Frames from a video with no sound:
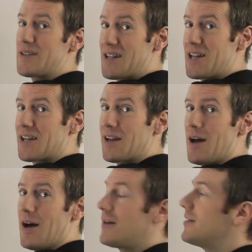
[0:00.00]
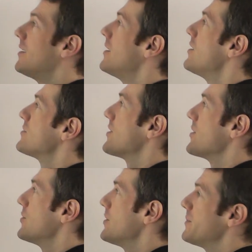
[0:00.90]
is the little r, so the
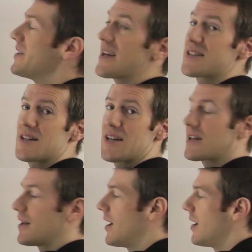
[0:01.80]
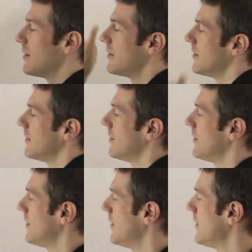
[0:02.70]
number next to the little r,
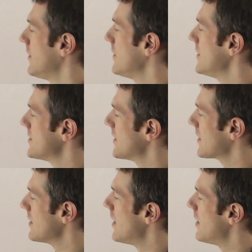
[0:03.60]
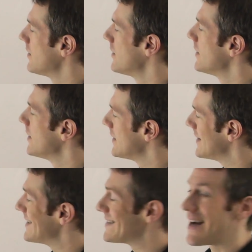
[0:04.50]
here's the little r,
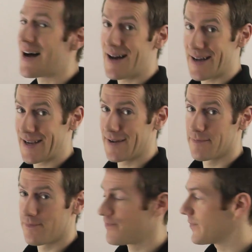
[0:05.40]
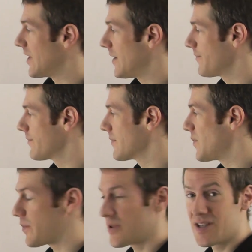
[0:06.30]
is I. Yeah.
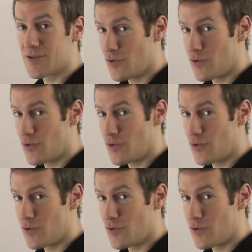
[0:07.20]
Remember these are